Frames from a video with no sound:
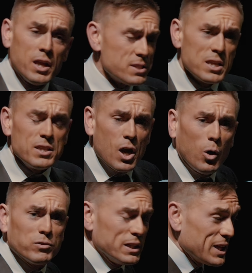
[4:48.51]
Let's take the
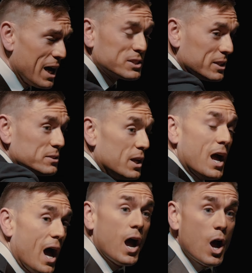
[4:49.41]
old road.
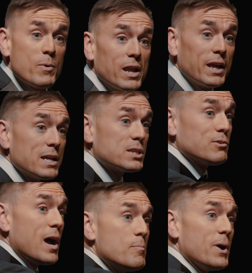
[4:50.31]
How are we going to get to
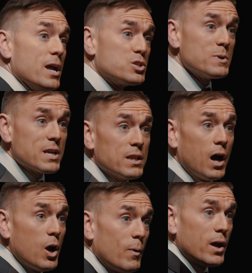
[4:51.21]
Grand Bay? Should we take the
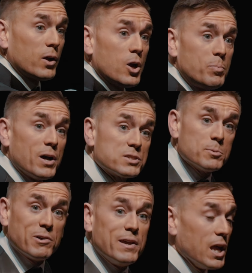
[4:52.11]
highway or go past
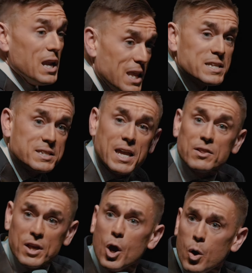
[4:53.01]
the marina? Let's
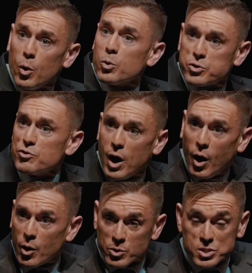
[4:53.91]
take the old
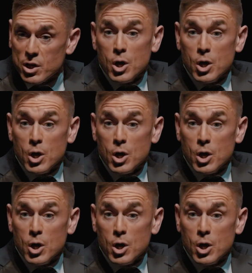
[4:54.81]
road.